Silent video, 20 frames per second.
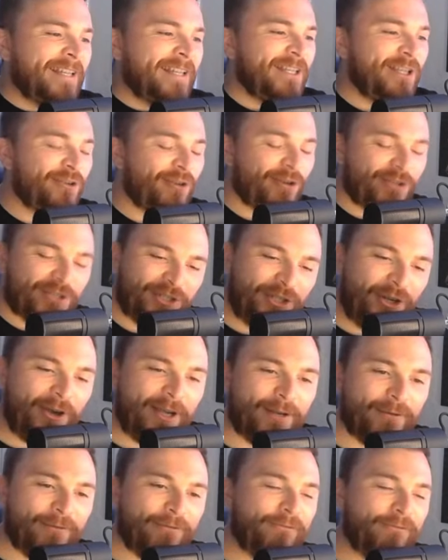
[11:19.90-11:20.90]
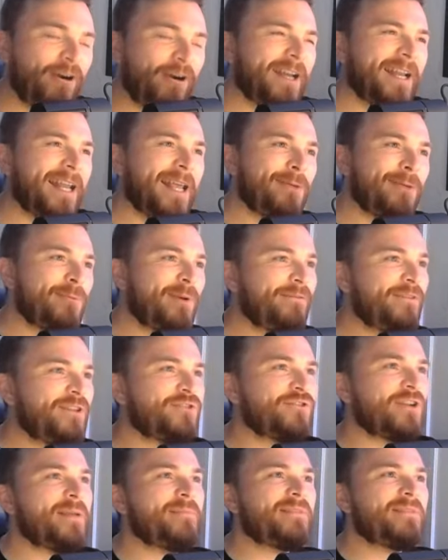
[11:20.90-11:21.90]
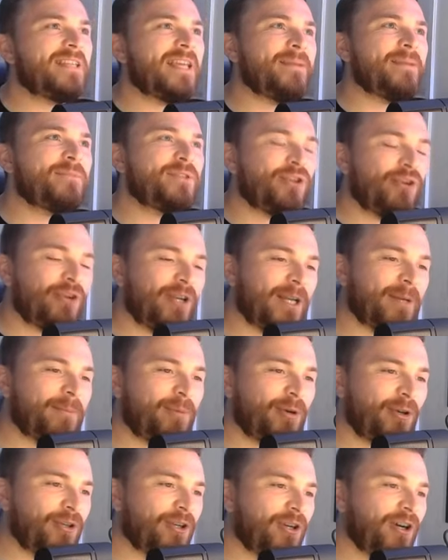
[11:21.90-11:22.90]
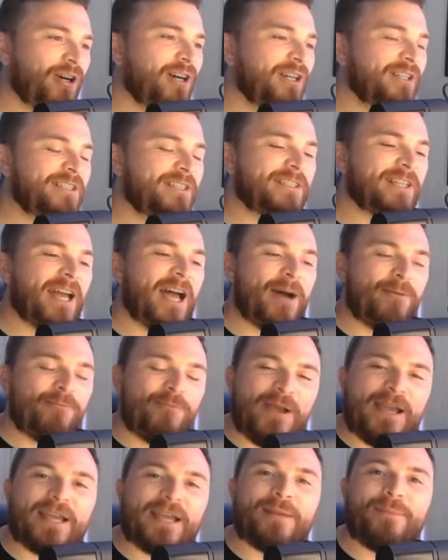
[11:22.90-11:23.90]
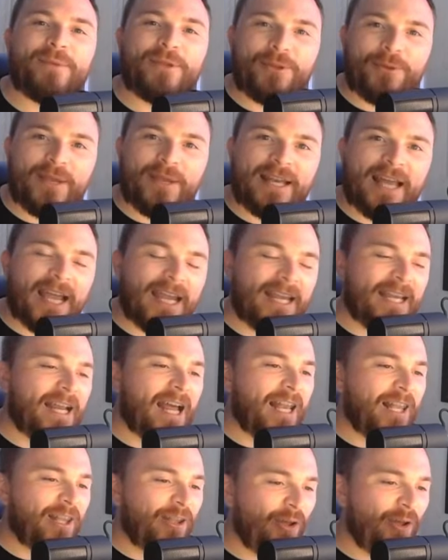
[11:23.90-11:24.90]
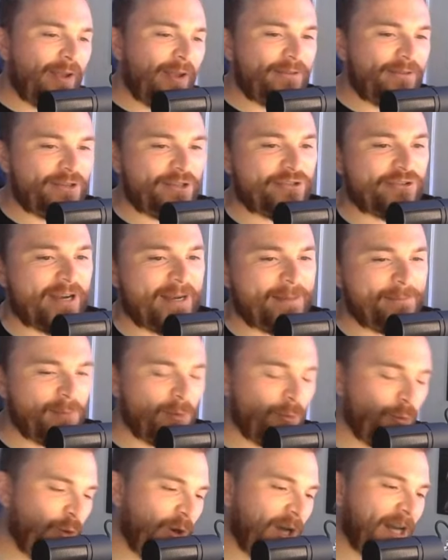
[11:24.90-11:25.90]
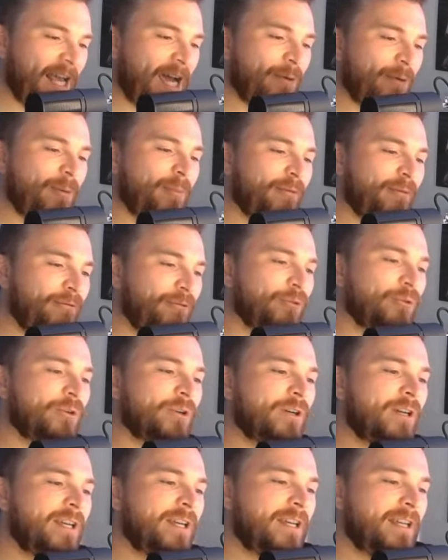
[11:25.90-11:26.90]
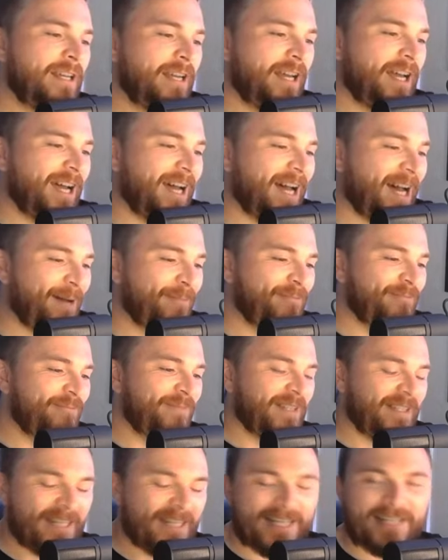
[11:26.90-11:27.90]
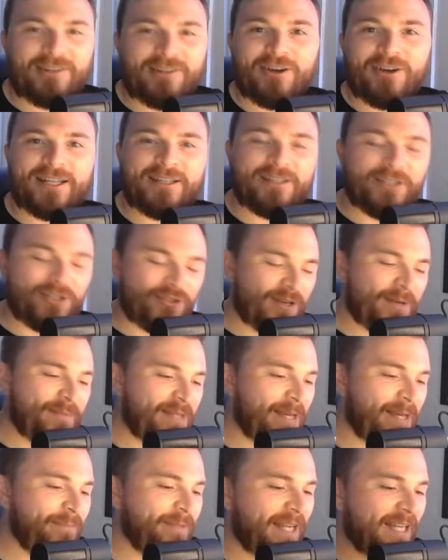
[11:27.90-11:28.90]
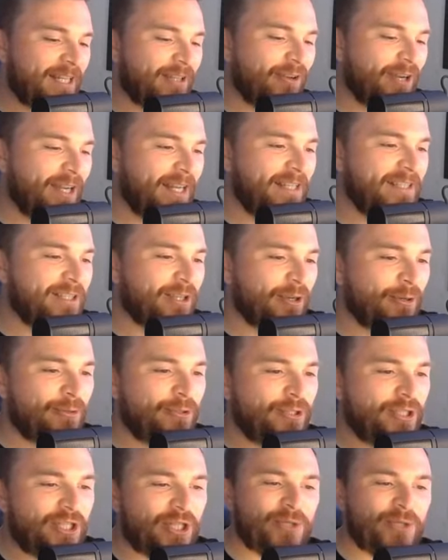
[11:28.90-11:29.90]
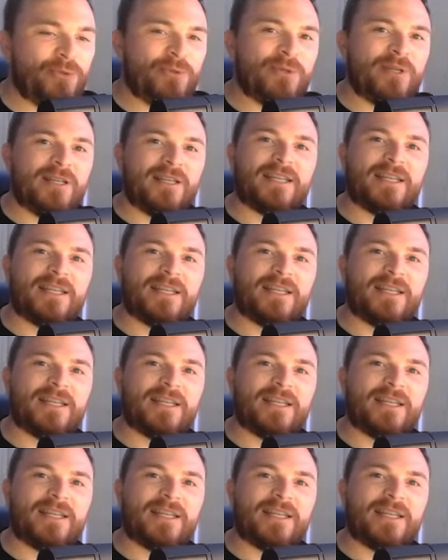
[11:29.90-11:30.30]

the Euros starting on Friday with the Dream Team Tonic podcast. We're going to be doing a live stream 1 hour before the deadline, the Dream Team deadline. So do